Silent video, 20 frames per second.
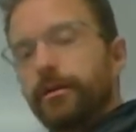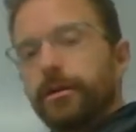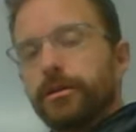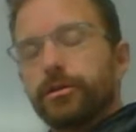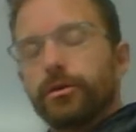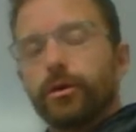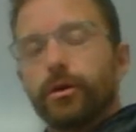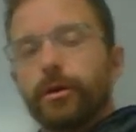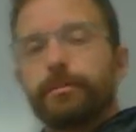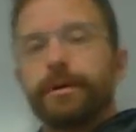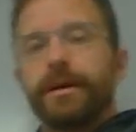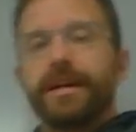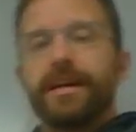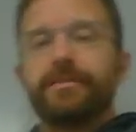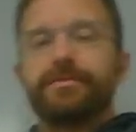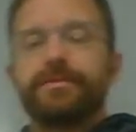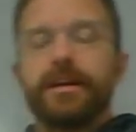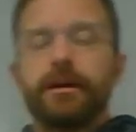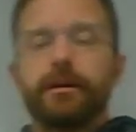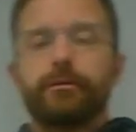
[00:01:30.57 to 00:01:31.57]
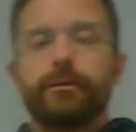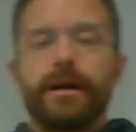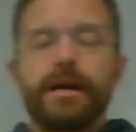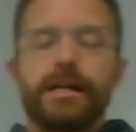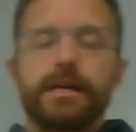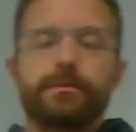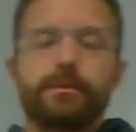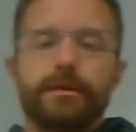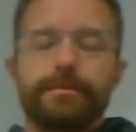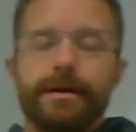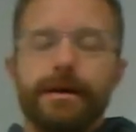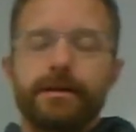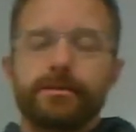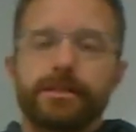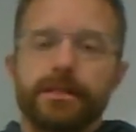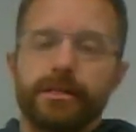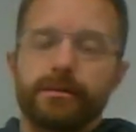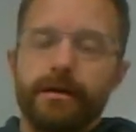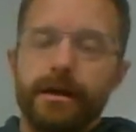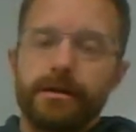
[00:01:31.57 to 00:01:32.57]
the door. But if they are randomly
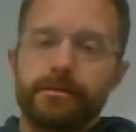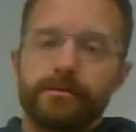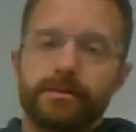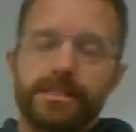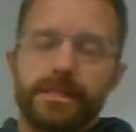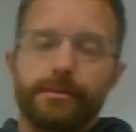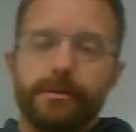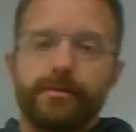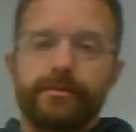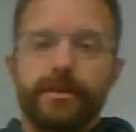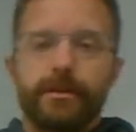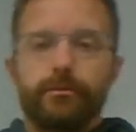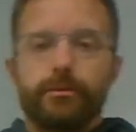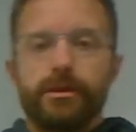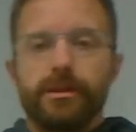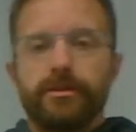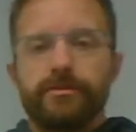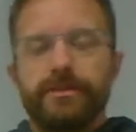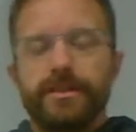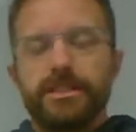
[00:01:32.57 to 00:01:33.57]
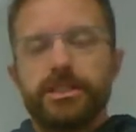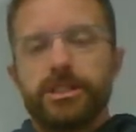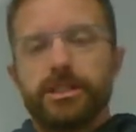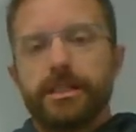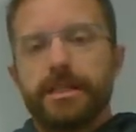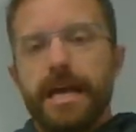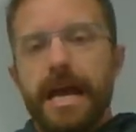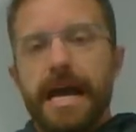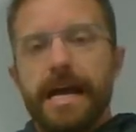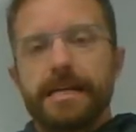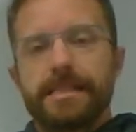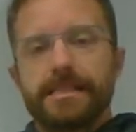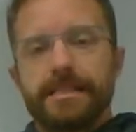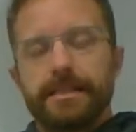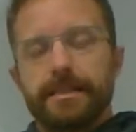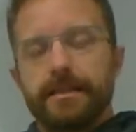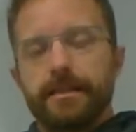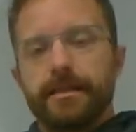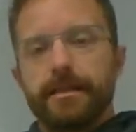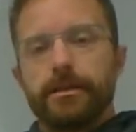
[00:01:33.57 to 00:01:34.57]
bouncing around, some of them will eventually
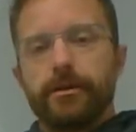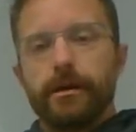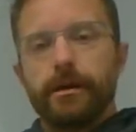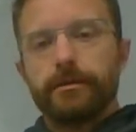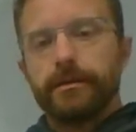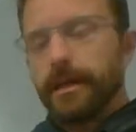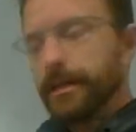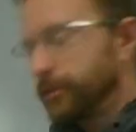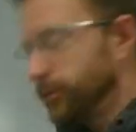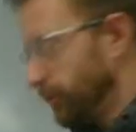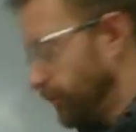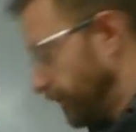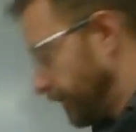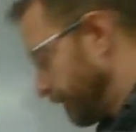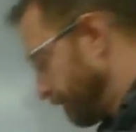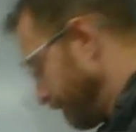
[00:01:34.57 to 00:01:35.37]
accidentally go out that door,